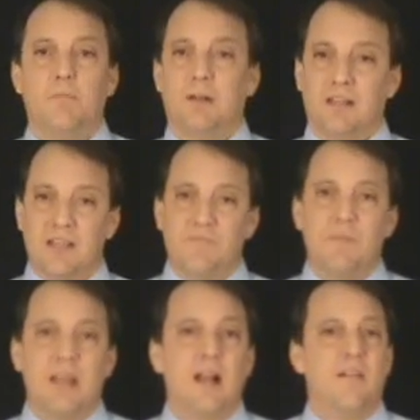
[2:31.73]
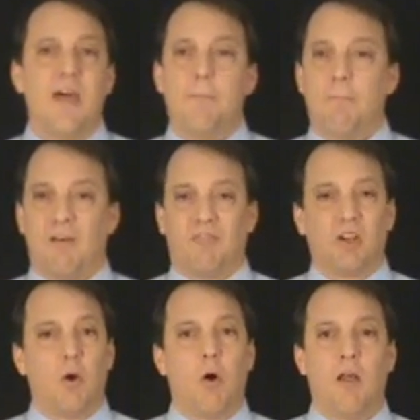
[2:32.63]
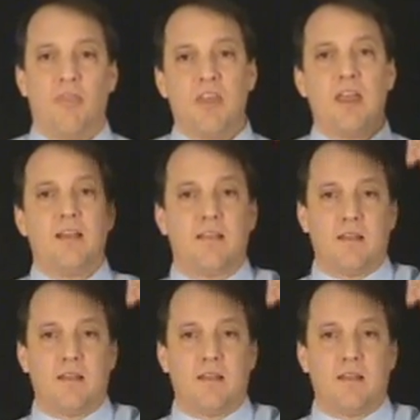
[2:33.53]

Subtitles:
Believe me, that buffalo hunt thing,